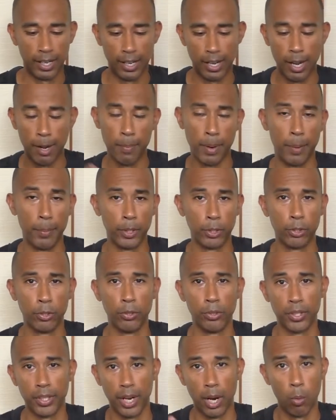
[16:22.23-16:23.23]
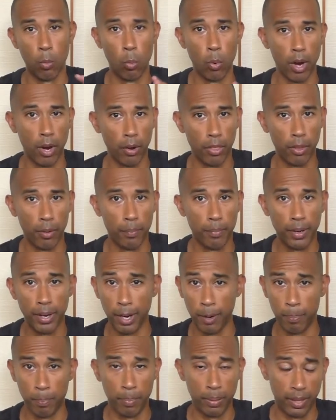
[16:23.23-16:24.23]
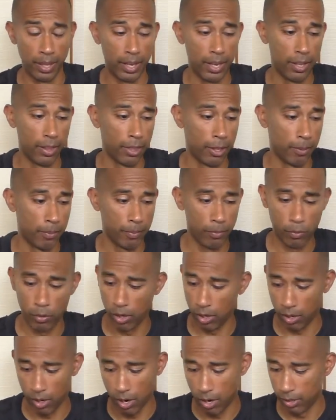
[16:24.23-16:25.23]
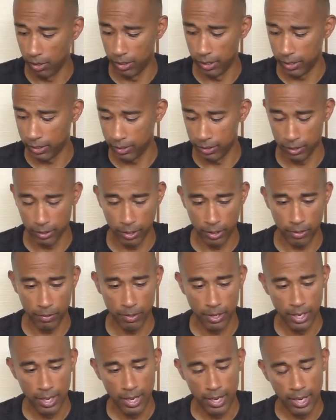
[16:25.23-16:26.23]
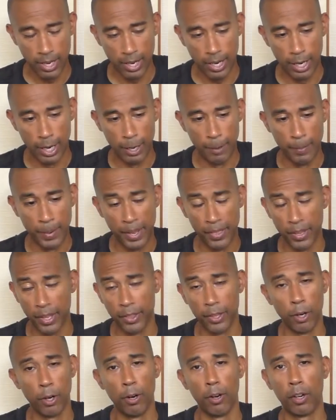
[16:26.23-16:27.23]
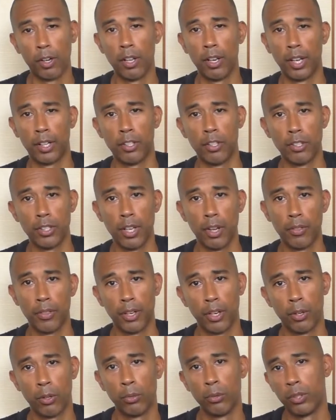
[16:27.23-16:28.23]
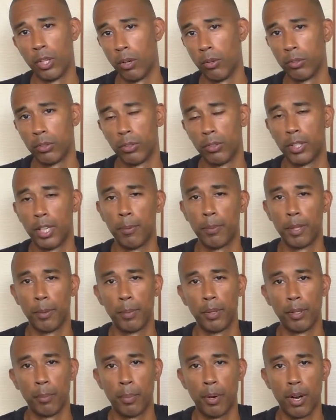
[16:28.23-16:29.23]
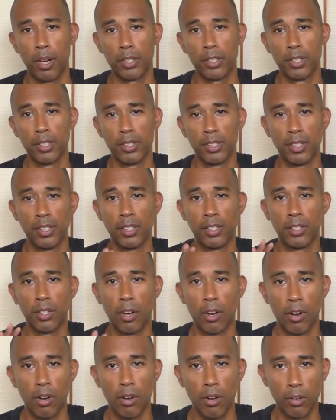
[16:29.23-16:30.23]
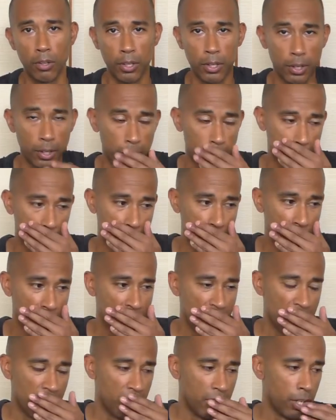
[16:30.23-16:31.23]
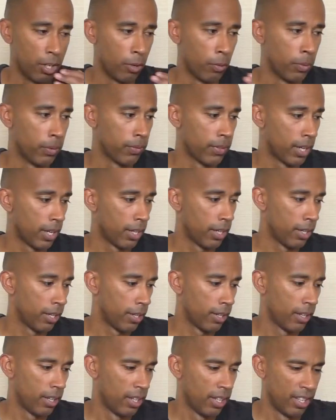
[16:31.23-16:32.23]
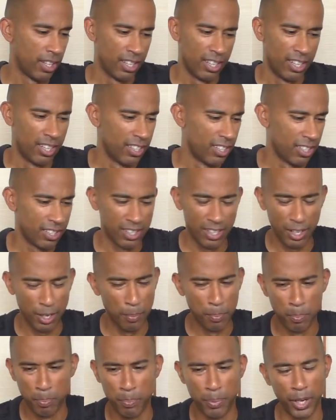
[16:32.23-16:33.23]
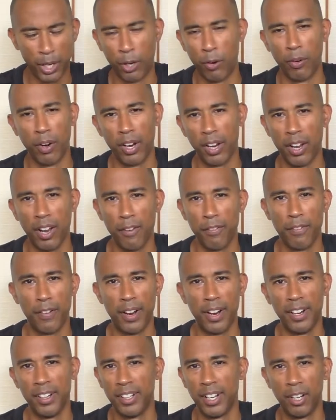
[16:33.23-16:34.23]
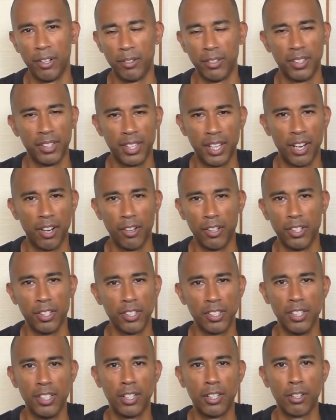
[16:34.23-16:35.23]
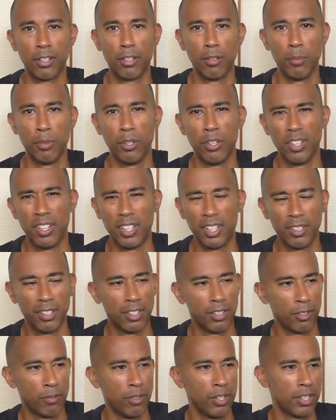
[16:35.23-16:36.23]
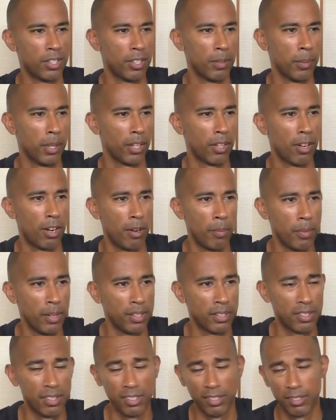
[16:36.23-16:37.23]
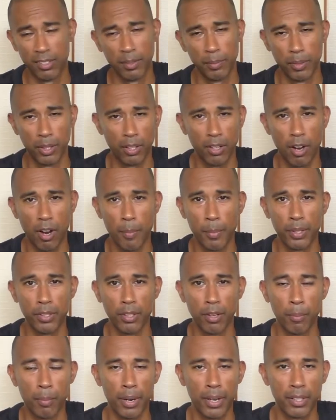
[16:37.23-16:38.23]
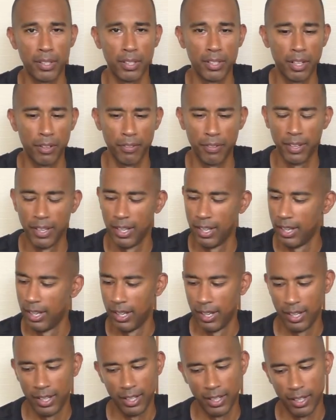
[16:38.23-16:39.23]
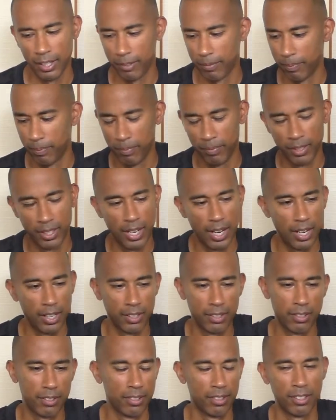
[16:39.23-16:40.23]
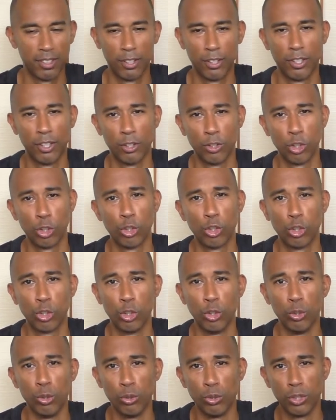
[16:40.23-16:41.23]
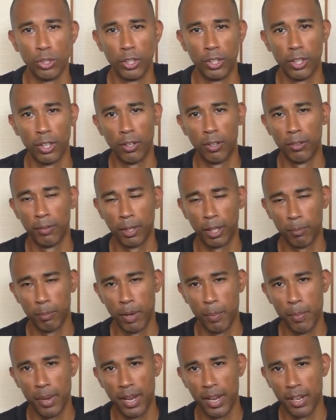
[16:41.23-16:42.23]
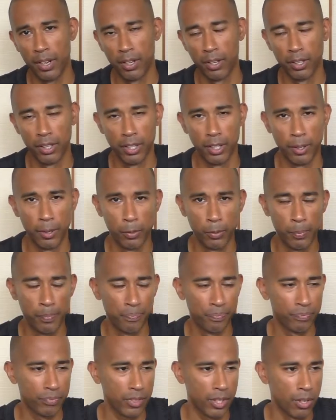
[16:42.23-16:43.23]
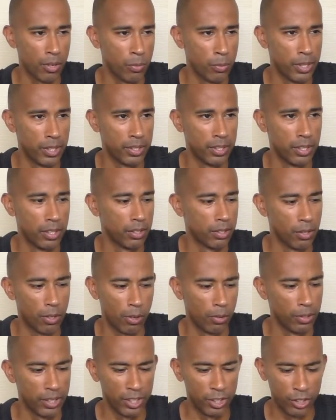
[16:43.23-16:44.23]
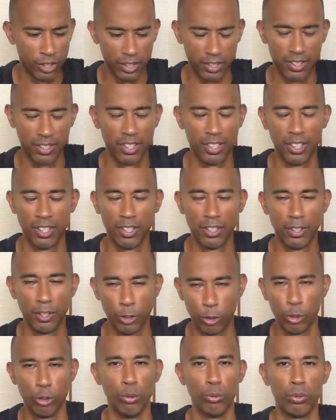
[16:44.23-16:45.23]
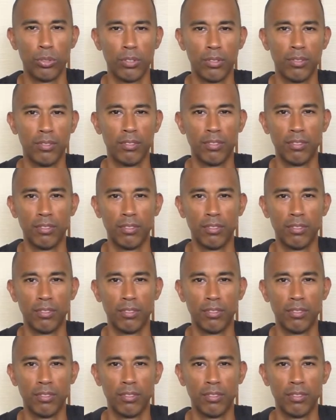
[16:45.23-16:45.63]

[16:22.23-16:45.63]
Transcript: buy my shoes and I wear them, I play in them regardless, and then there are collectors out there who don't, who keep them in the boxes, and it's all good. There's a lot of bickering I find out there in the sneaker community, and you read some of the comments, and you've seen the comments on my stuff. Like, guys, they're just shoes, like my man on Beat City Soul, they're shoes.